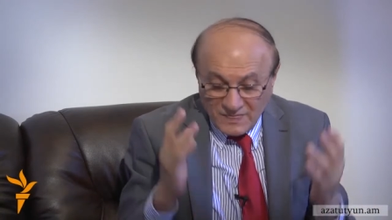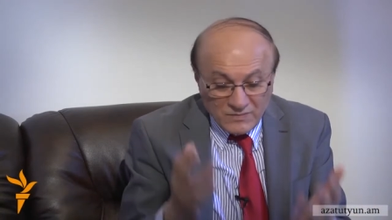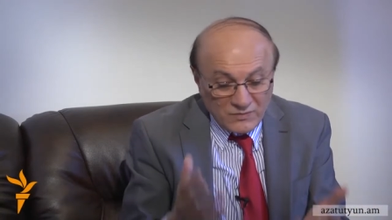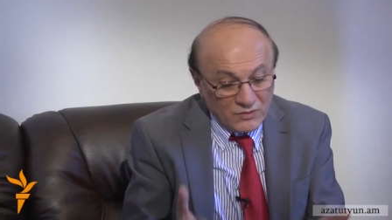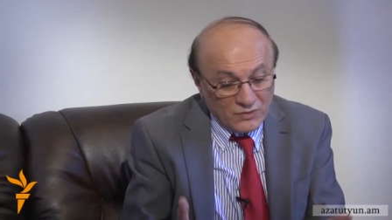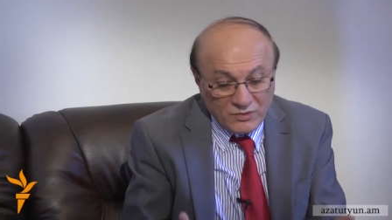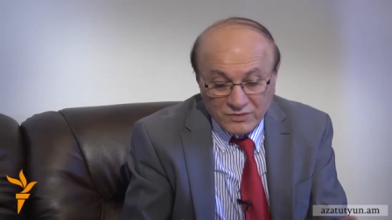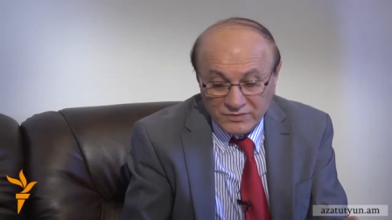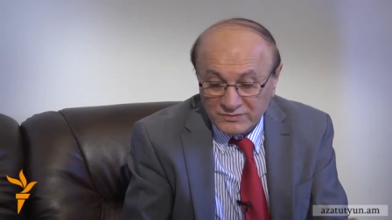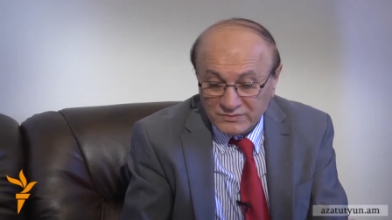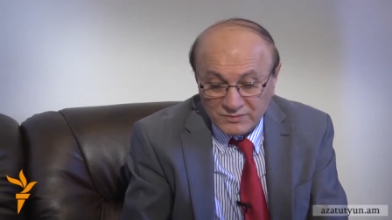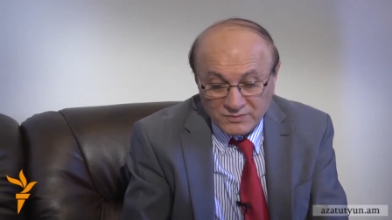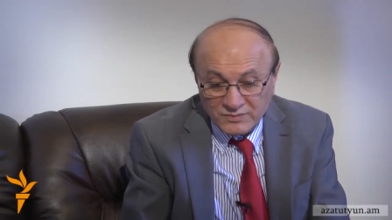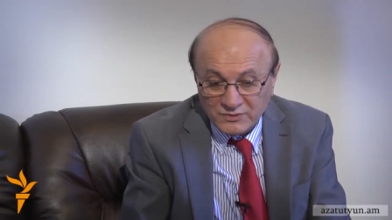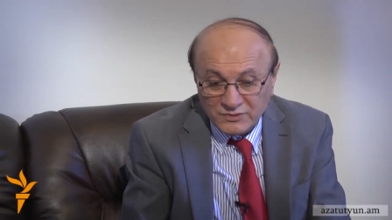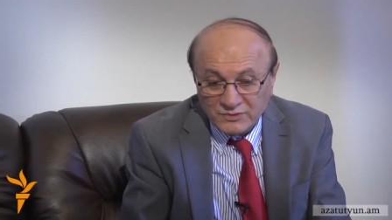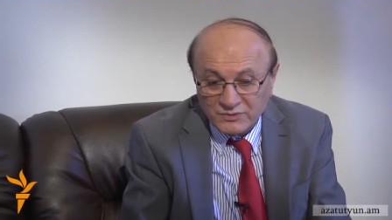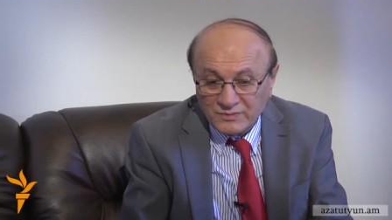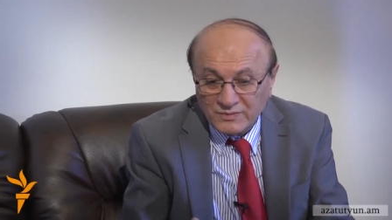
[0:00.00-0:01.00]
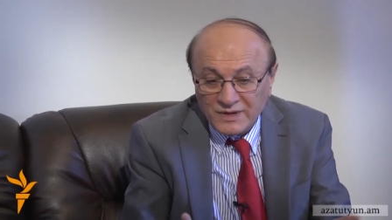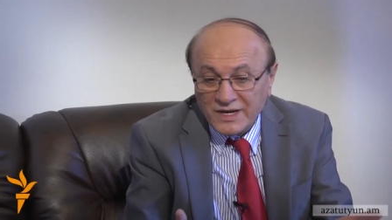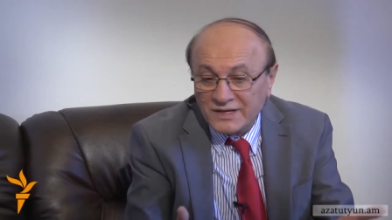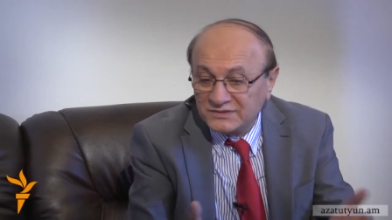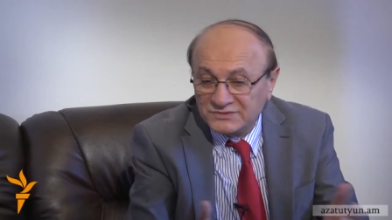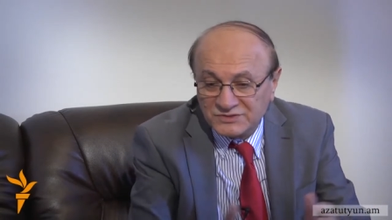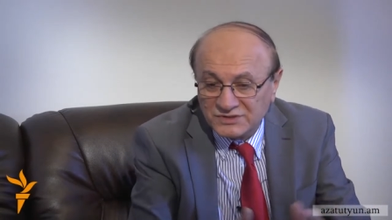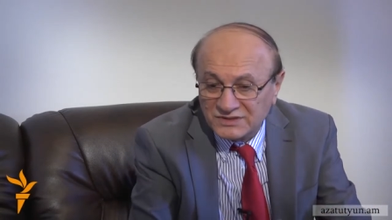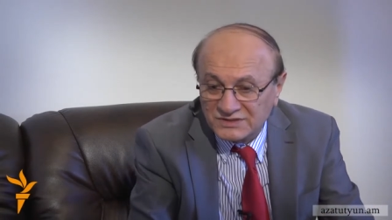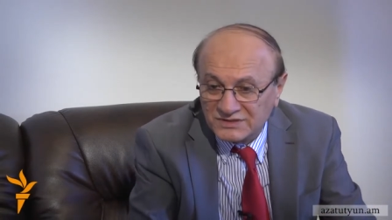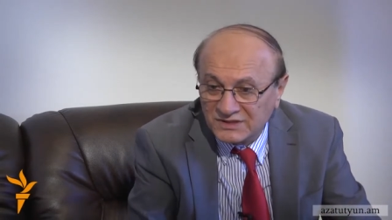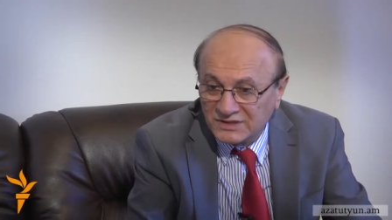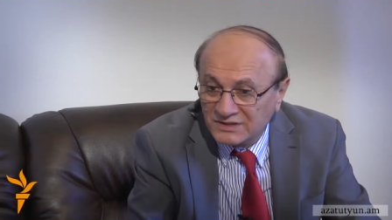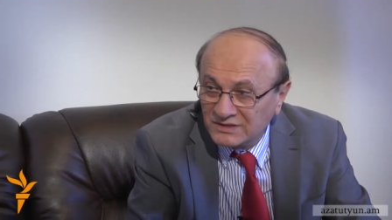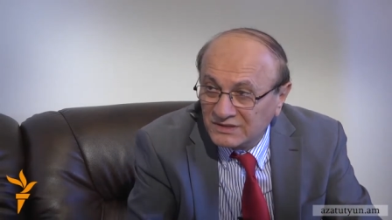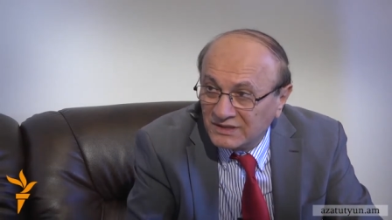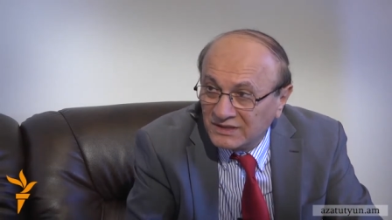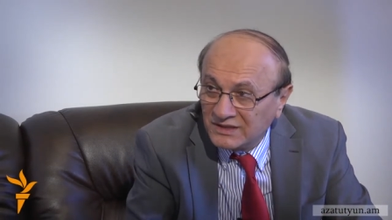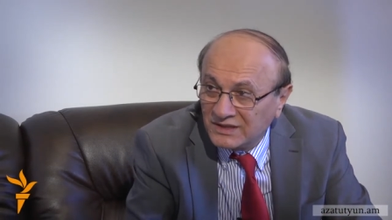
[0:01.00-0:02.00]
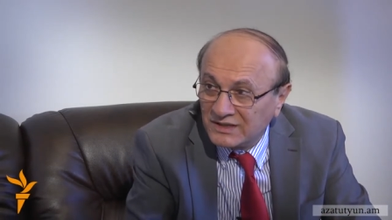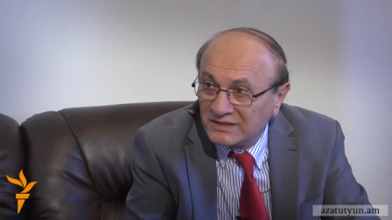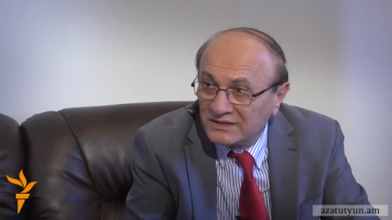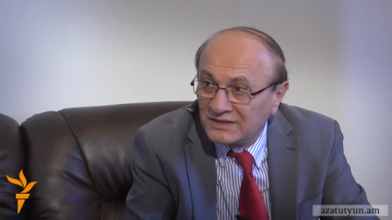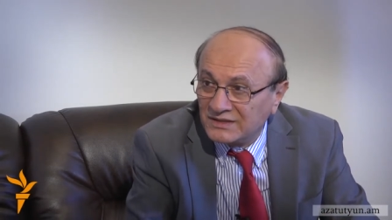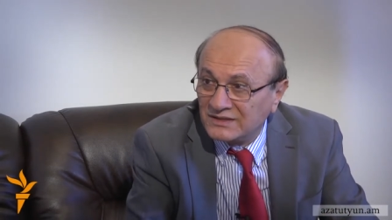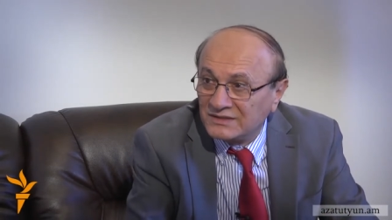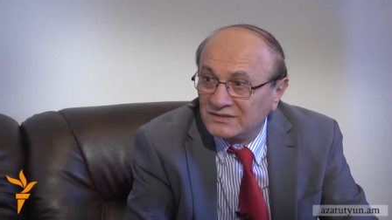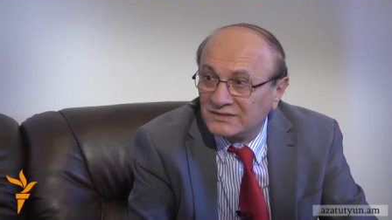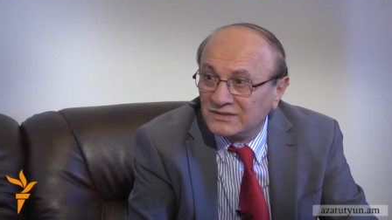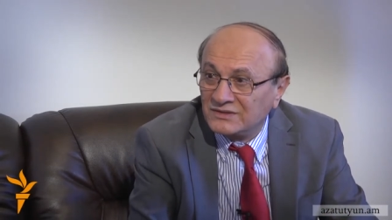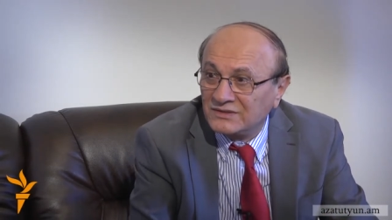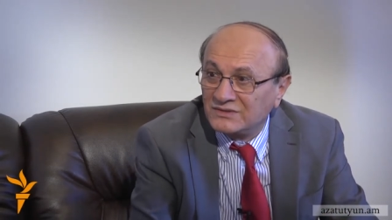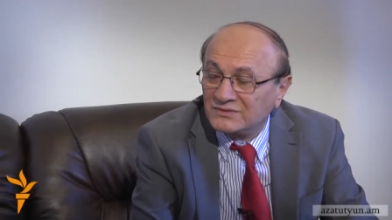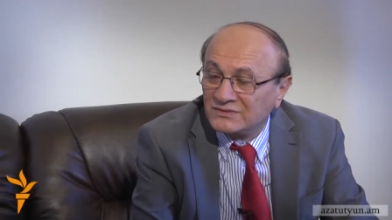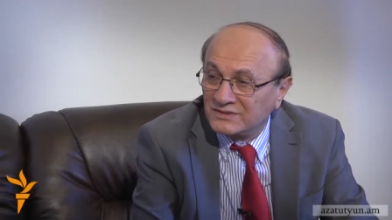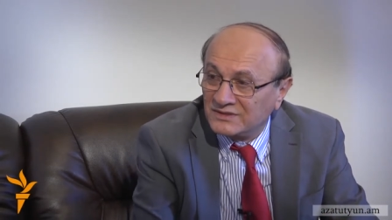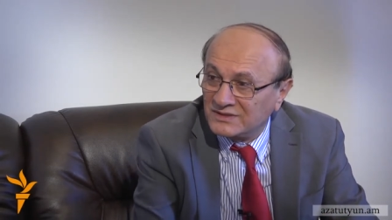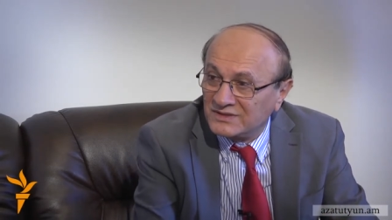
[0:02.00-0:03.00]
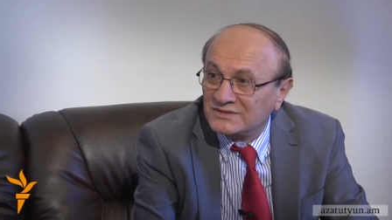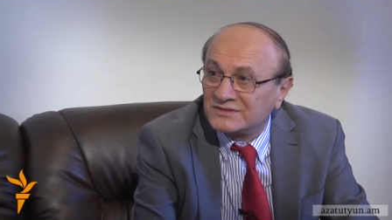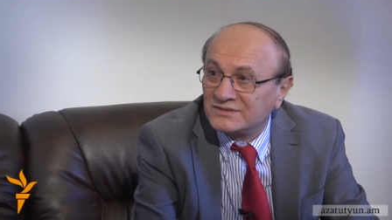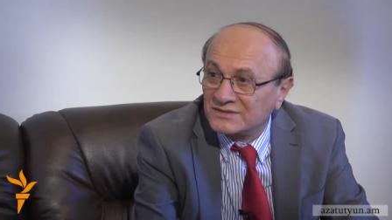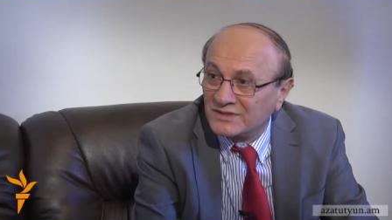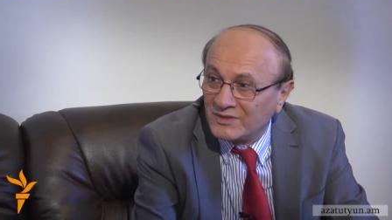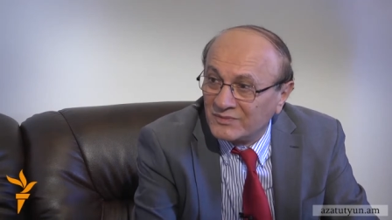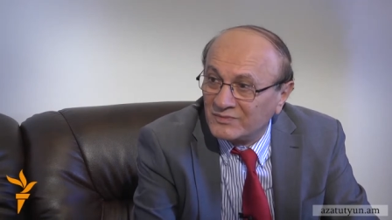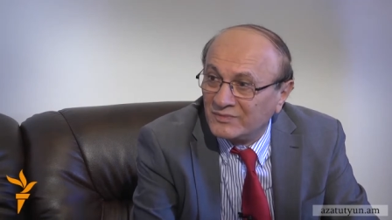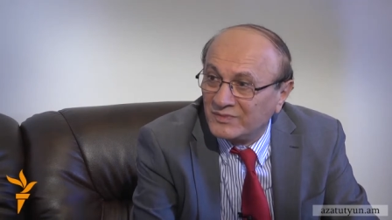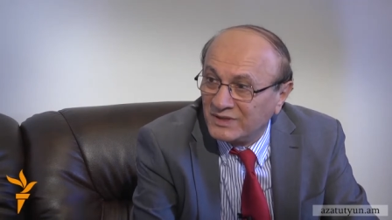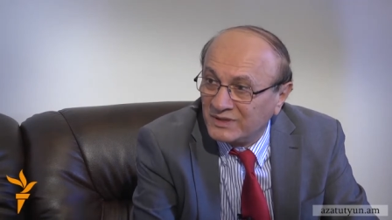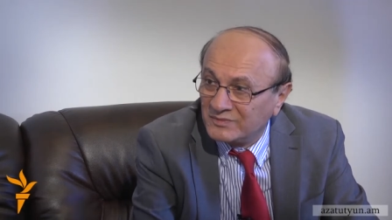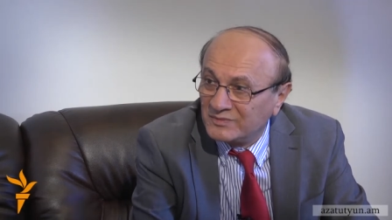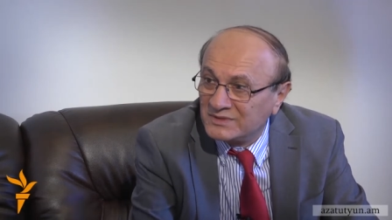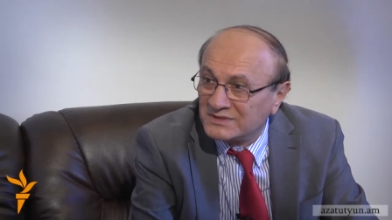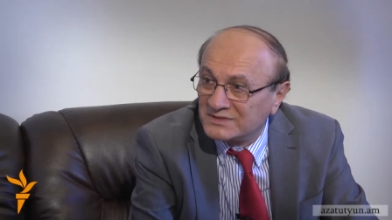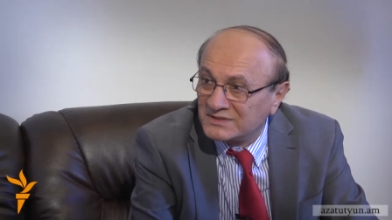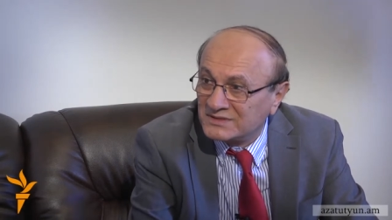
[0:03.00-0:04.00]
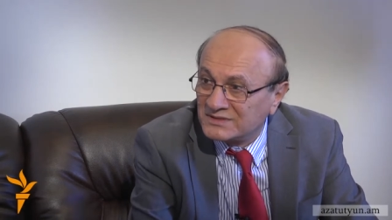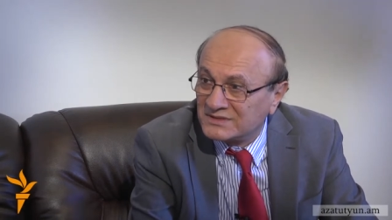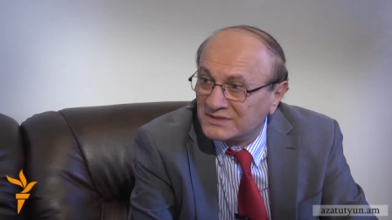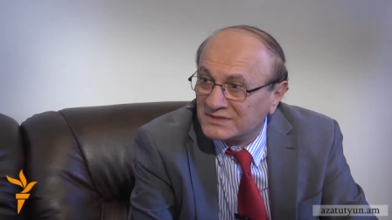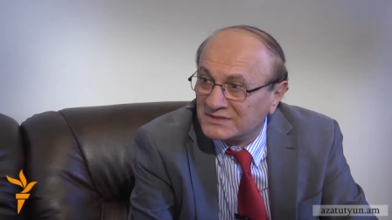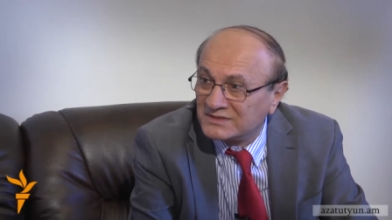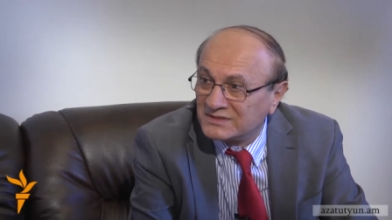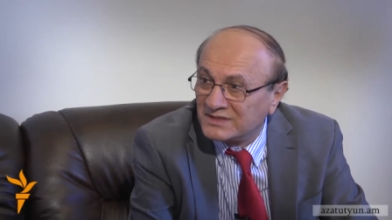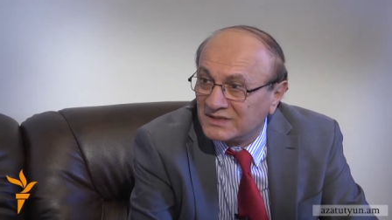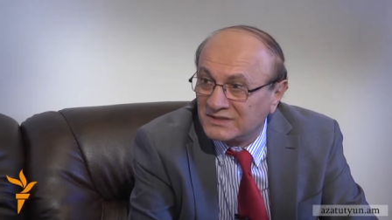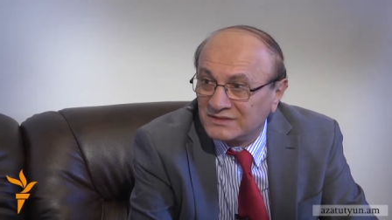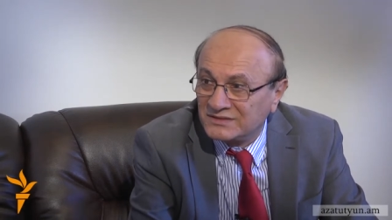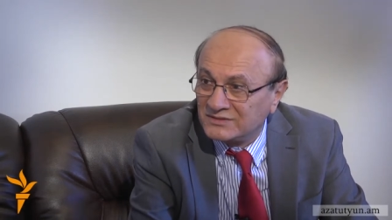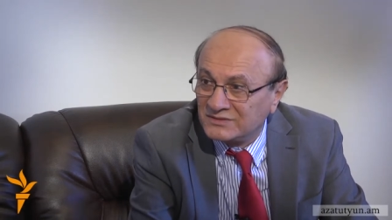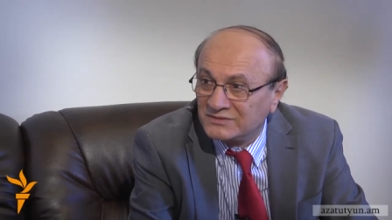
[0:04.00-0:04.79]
Or you might just indicate that there are some big businesses that